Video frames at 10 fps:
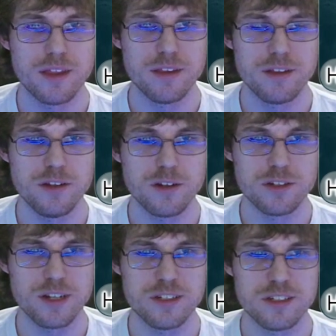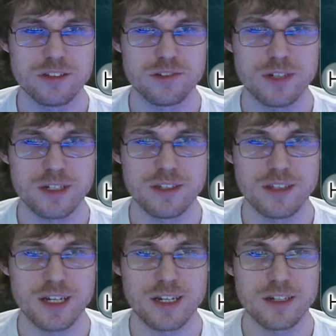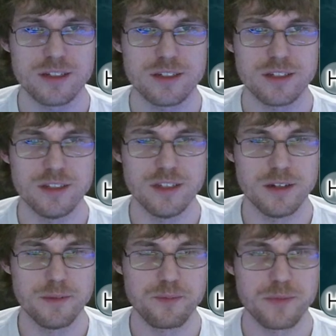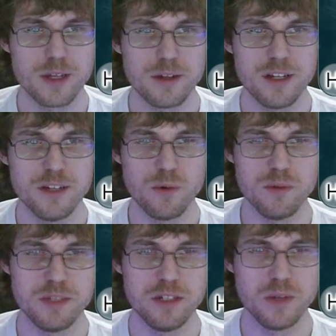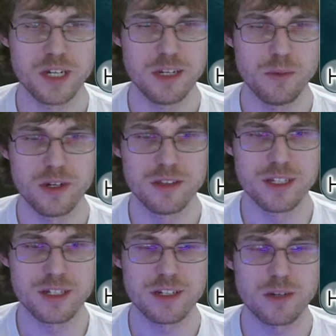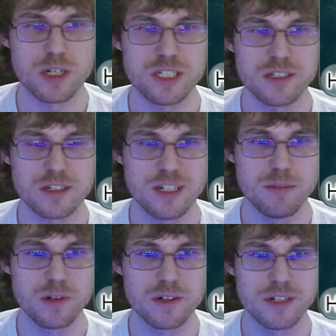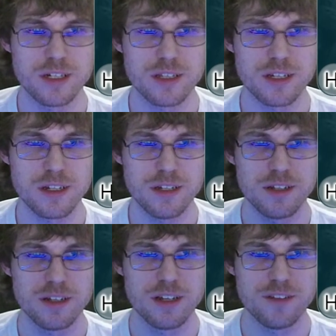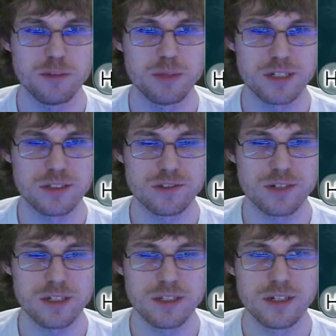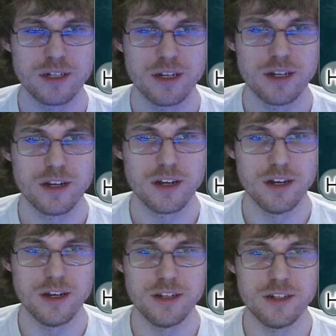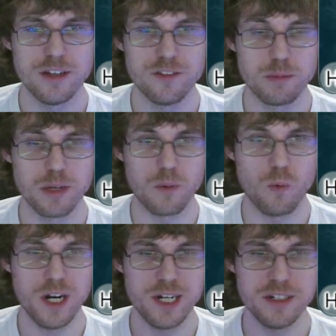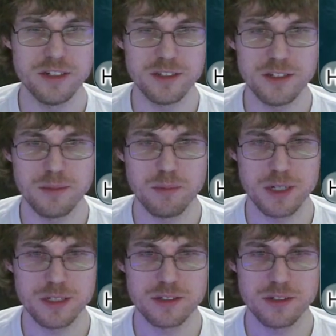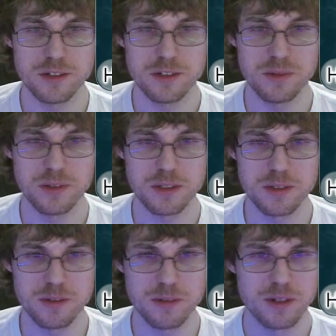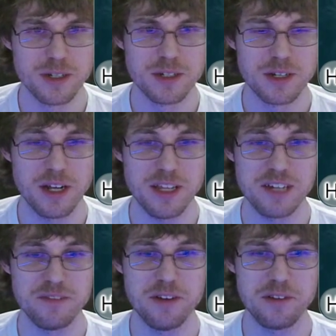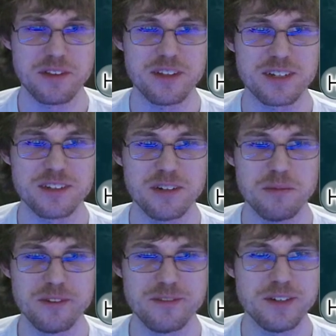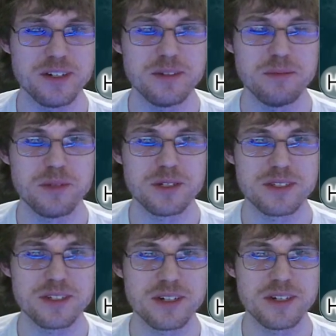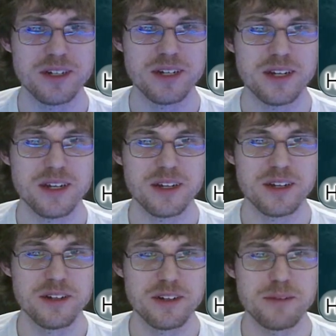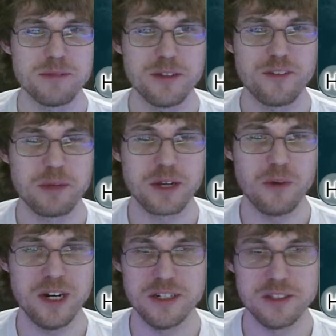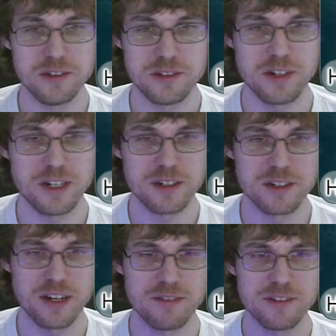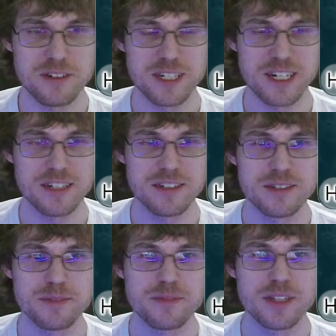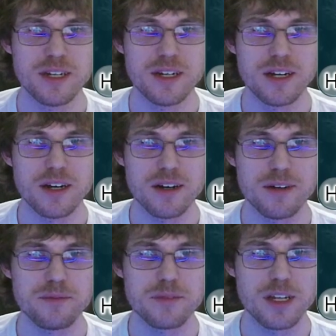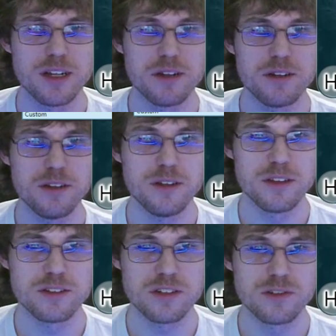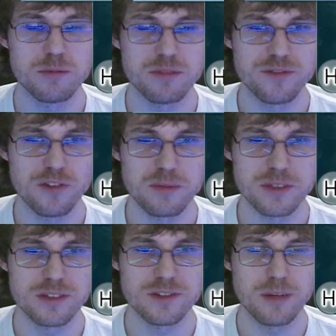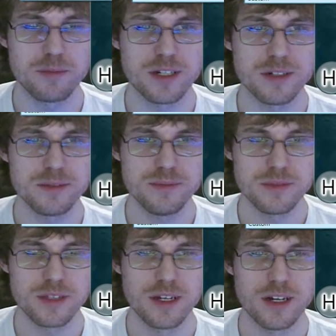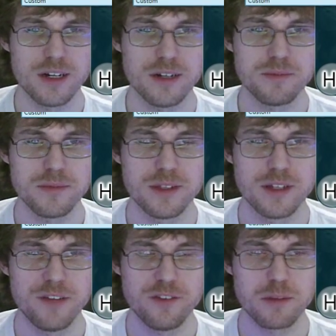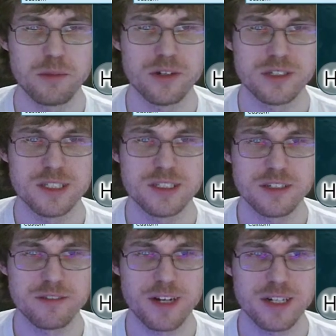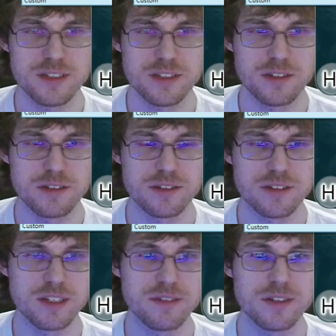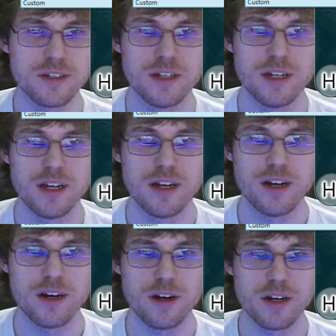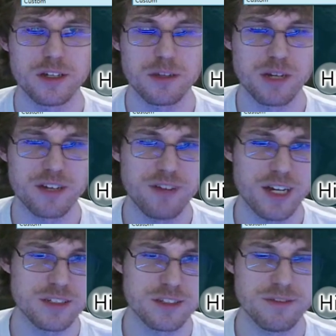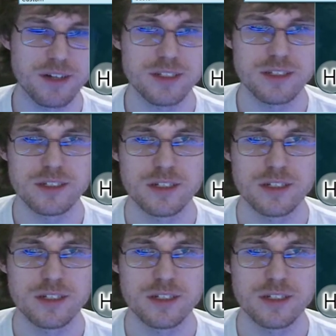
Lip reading: you could change it to strict in that case, and then it won't be doing any weird things like watching your keyboard or anything if you pick strict. And if you pick wild, it might start doing a lot of other things that are more fun, but I mean, if you pick wild, you're trying to have fun, I guess. And there's also a performance drop down. If your computer's decently fast, you can just leave it, or you can pick fast device.